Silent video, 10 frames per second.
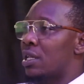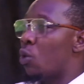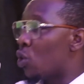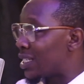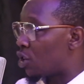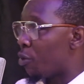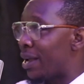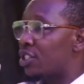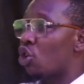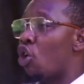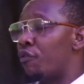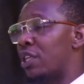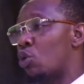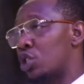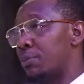That was the comment of
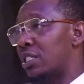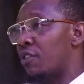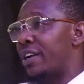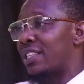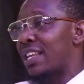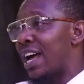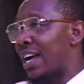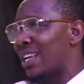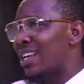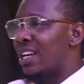the coach himself, Eric Ten Hag.